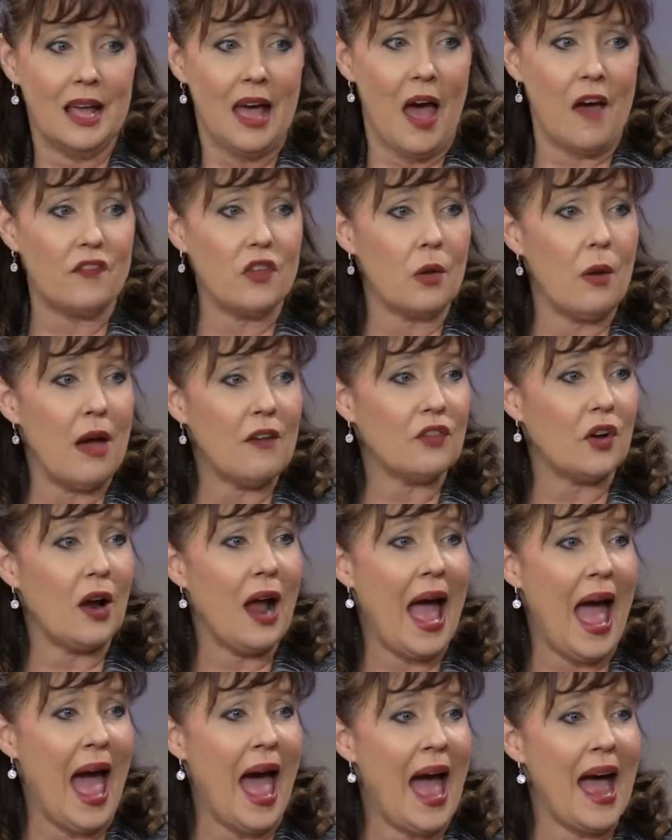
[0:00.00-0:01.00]
Have you ever
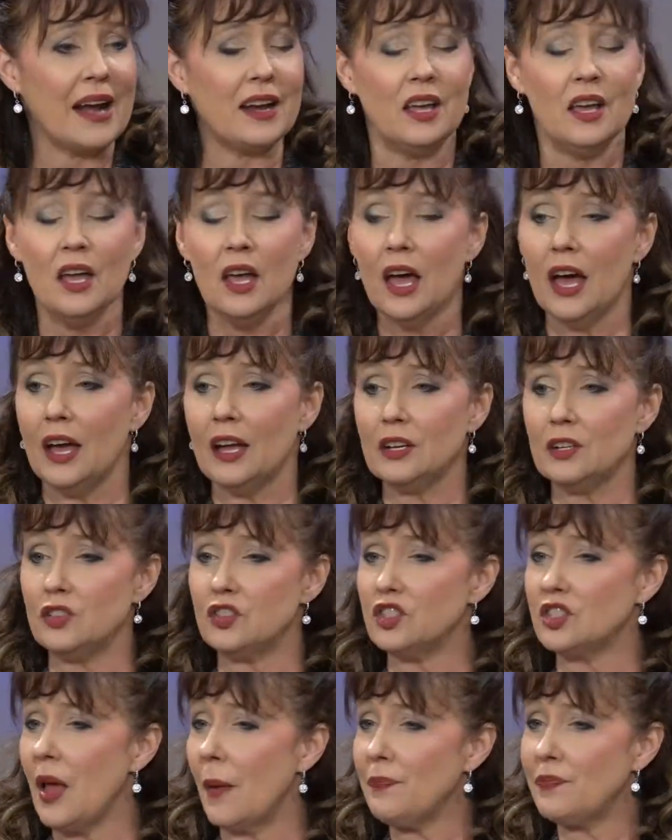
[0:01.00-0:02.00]
had uh,
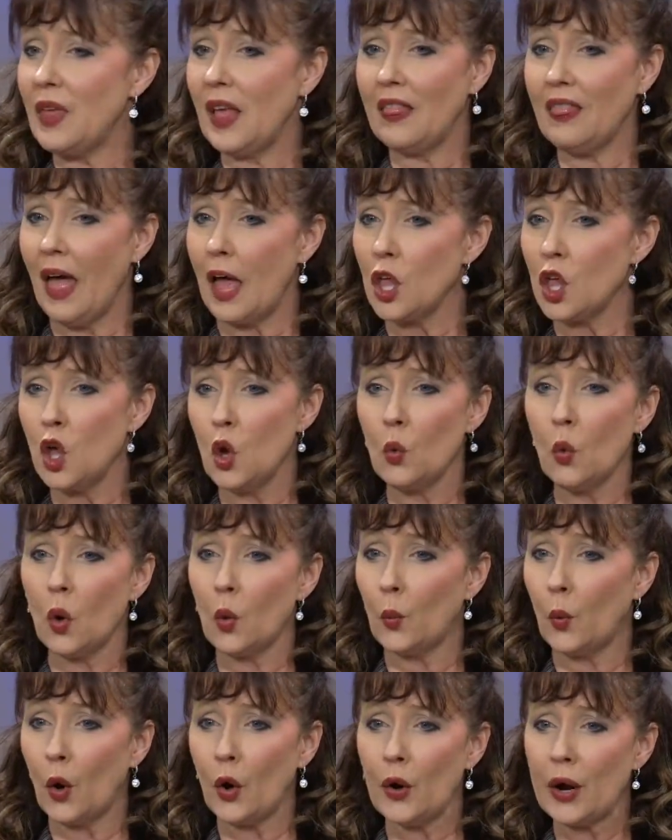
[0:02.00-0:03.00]
something that you were
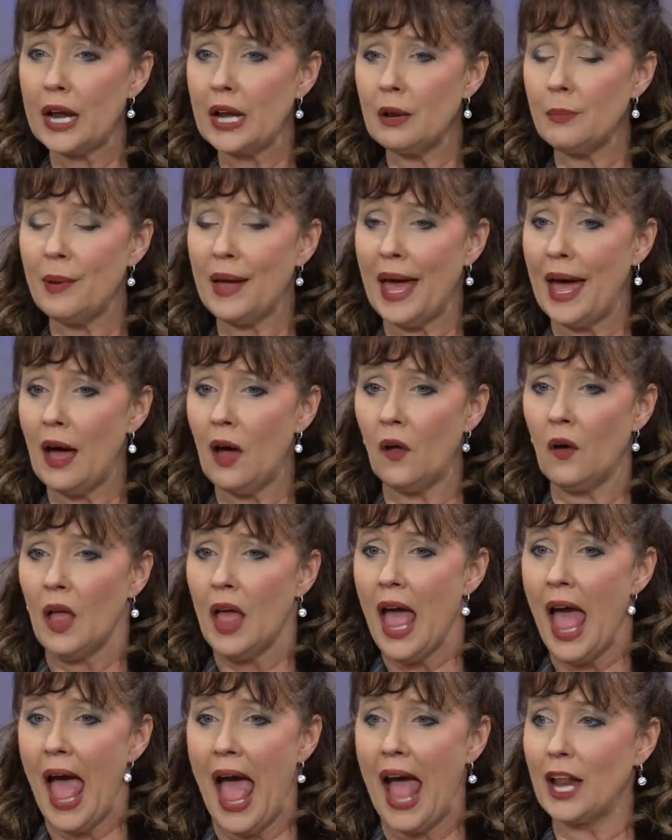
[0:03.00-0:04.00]
worried about
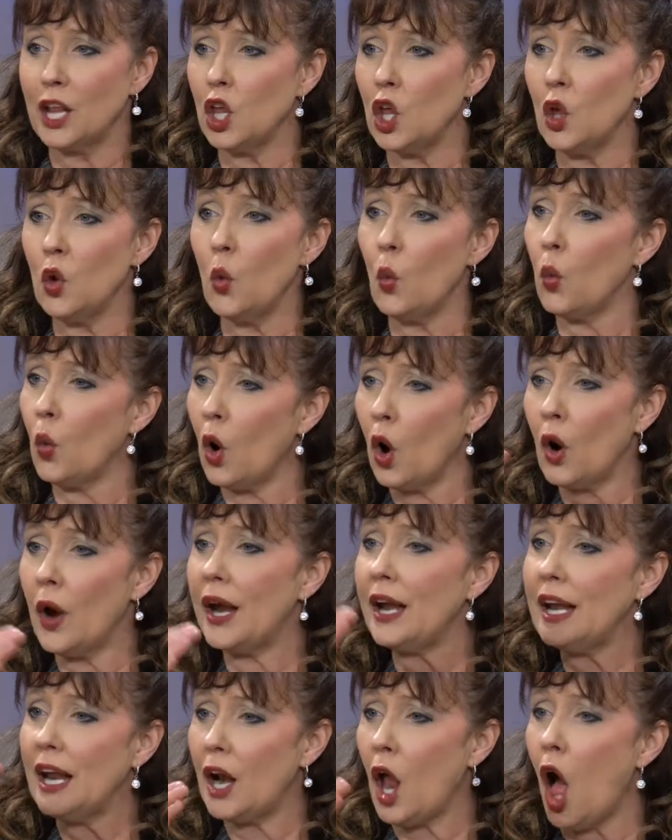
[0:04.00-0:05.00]
and you
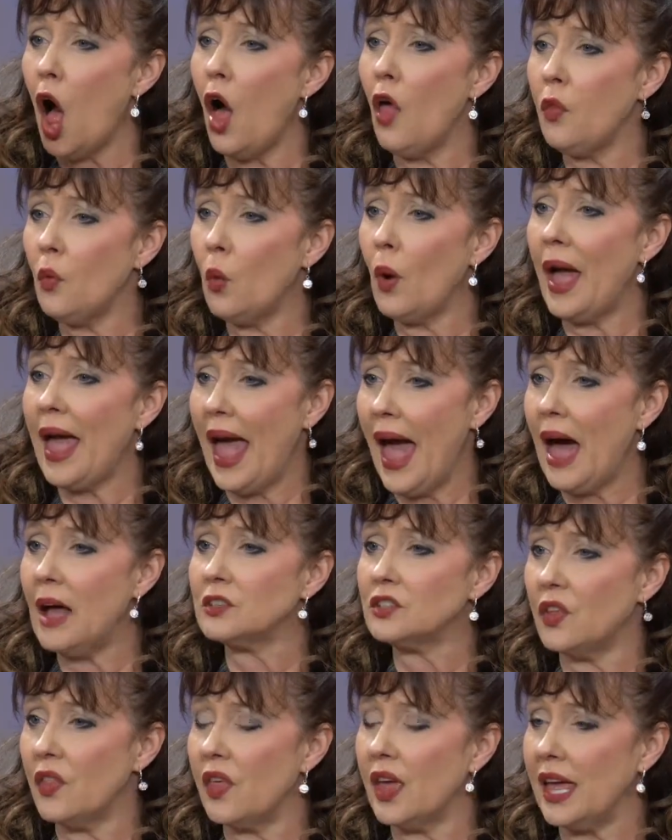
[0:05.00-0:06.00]
worried it all the way out
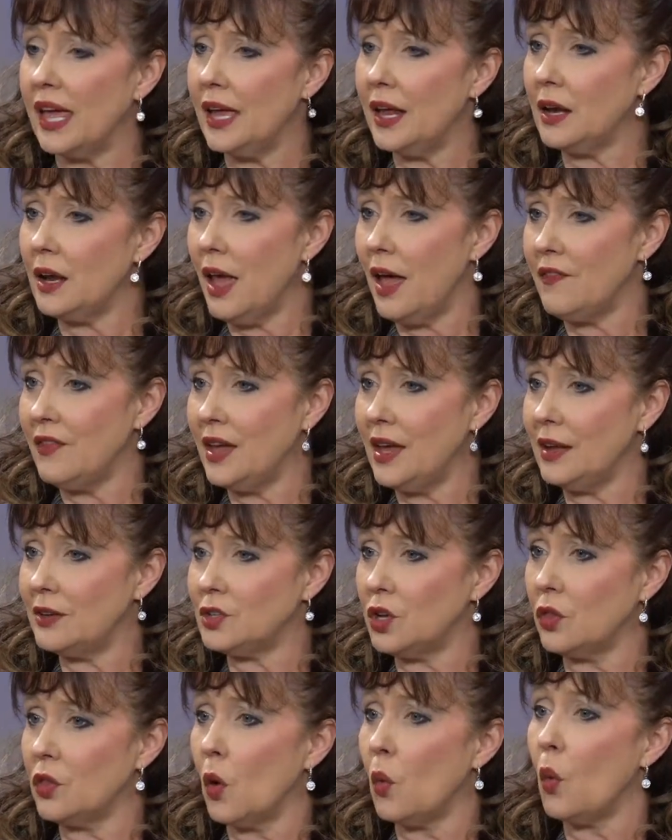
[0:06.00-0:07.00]
to the end of it,
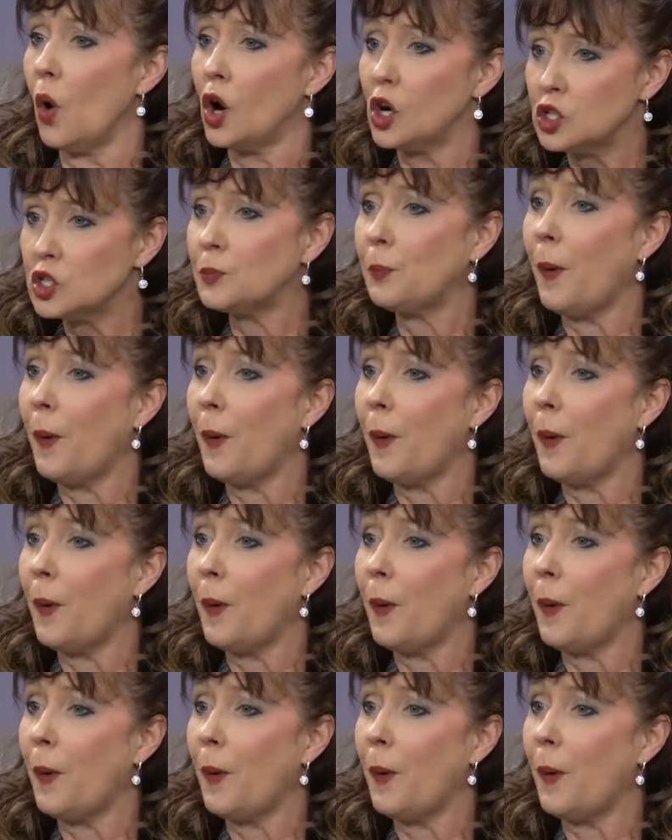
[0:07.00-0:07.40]
to the worst